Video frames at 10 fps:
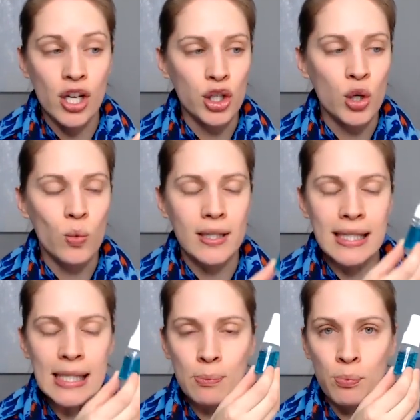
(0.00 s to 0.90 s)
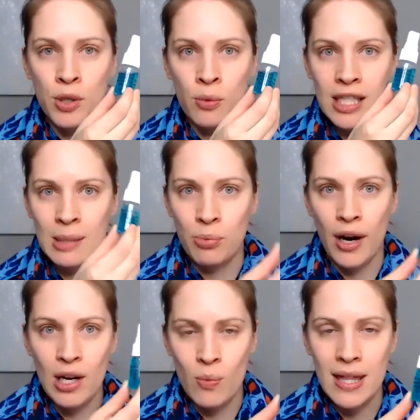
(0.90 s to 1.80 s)
you would you would
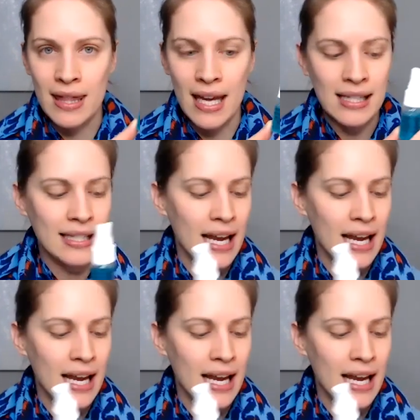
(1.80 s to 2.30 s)
spray with this,